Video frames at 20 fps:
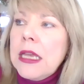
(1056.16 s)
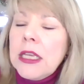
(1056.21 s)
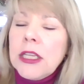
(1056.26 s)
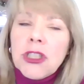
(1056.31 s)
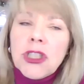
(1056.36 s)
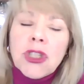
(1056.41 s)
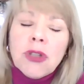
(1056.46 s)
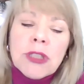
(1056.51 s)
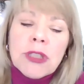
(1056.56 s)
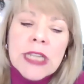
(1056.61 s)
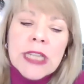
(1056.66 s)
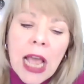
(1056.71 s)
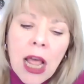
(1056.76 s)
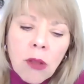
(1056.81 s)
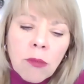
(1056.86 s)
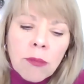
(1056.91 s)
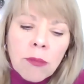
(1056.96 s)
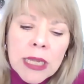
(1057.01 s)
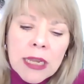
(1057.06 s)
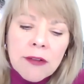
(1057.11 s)
so
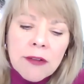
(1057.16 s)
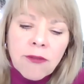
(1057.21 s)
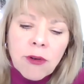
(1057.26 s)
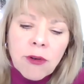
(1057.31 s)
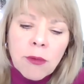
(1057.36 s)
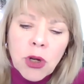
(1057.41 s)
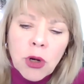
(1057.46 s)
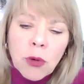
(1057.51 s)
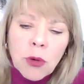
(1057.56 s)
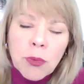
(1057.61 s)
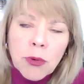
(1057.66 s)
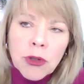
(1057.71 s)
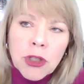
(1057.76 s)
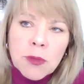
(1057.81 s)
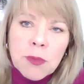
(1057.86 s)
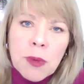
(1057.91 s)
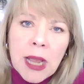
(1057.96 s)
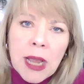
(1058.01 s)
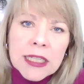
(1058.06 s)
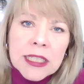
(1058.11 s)
tell me from your
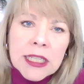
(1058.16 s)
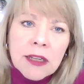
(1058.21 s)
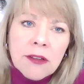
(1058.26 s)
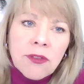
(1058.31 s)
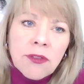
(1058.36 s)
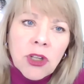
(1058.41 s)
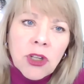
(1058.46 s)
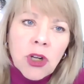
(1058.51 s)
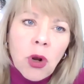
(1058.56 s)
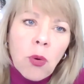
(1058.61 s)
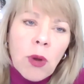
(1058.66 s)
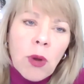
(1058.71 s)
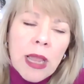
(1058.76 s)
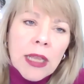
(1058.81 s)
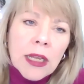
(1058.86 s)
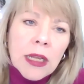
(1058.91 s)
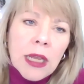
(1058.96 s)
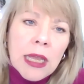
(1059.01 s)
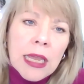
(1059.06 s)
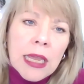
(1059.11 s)
perspective,
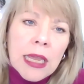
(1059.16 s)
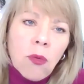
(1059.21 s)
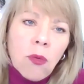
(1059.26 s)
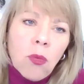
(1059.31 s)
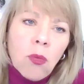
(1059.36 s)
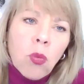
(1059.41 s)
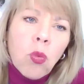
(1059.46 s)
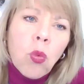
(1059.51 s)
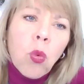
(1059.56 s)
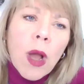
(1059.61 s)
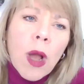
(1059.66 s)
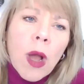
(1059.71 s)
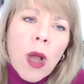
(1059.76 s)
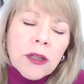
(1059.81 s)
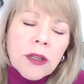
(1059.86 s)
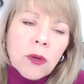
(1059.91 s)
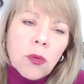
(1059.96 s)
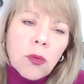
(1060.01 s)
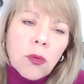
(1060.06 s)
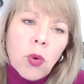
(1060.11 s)

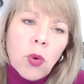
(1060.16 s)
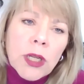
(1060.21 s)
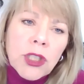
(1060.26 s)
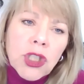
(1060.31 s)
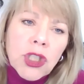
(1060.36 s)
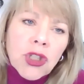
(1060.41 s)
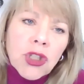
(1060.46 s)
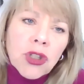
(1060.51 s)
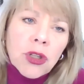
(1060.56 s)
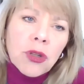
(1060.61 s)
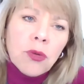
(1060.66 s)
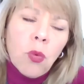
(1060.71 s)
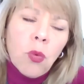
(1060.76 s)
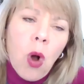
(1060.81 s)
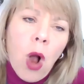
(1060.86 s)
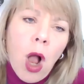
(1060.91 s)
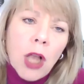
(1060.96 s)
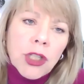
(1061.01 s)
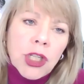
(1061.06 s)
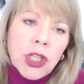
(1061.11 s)
what should
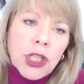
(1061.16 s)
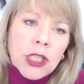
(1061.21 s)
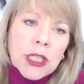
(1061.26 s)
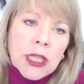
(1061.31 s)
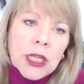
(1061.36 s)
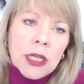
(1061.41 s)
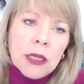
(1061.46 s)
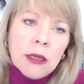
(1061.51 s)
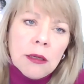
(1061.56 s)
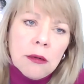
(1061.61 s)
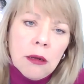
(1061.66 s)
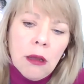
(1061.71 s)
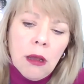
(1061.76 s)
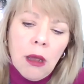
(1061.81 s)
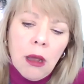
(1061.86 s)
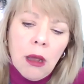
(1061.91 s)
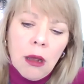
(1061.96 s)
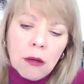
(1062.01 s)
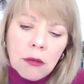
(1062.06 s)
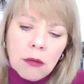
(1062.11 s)
Washington?
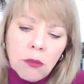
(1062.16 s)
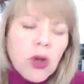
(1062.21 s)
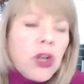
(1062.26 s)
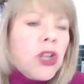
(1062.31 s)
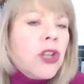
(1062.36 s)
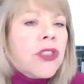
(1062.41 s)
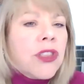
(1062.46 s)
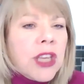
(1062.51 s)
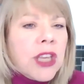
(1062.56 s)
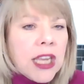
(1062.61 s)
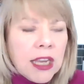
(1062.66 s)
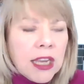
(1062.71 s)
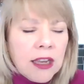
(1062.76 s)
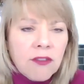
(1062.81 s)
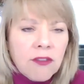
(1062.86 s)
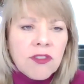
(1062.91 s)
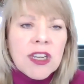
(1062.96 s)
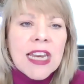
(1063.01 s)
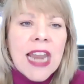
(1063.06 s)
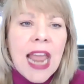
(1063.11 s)
What are you thinking
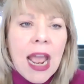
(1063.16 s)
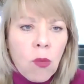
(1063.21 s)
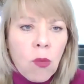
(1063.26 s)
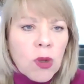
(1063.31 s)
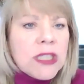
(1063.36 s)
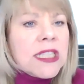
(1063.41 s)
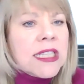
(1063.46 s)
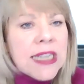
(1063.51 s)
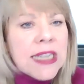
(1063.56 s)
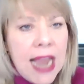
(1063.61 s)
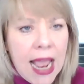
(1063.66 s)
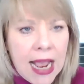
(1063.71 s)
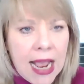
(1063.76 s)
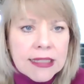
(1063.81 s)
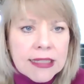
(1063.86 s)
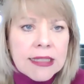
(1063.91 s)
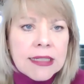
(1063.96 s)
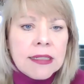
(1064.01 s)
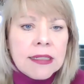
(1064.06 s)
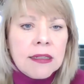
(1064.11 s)
of? What's
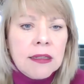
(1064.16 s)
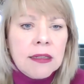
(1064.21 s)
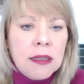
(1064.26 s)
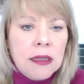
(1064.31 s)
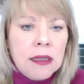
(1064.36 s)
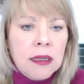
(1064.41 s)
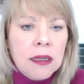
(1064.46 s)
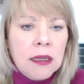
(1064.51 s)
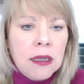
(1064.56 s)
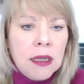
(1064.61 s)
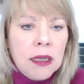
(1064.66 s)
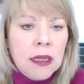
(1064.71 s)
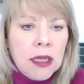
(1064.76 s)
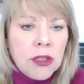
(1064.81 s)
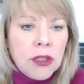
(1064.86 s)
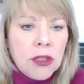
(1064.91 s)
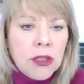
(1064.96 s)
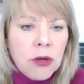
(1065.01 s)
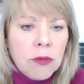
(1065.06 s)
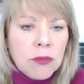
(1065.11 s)
next
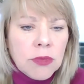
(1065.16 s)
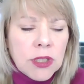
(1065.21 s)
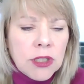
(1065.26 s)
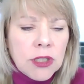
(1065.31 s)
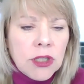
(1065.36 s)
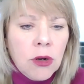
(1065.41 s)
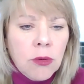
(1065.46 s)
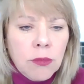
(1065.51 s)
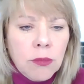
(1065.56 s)
in terms?